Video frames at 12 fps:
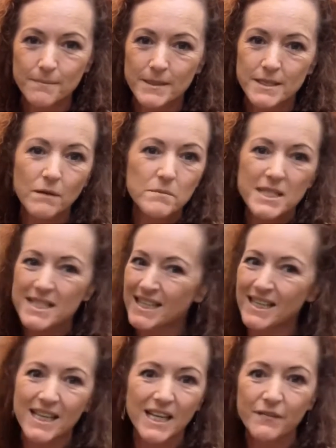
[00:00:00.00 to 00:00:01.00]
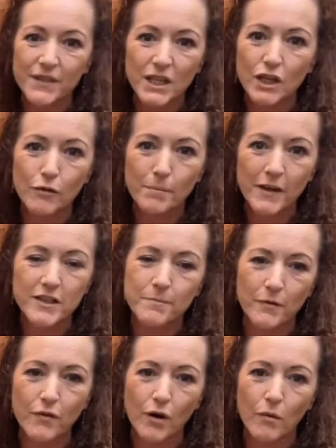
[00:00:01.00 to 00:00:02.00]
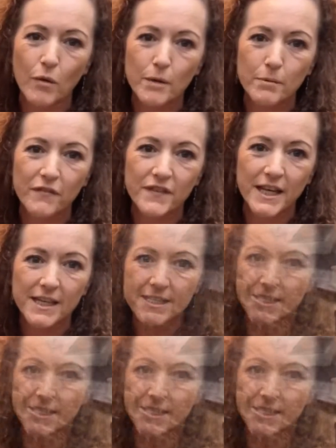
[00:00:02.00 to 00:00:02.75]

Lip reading: So I'm just going to cover the whole piece before I wipe off the excess.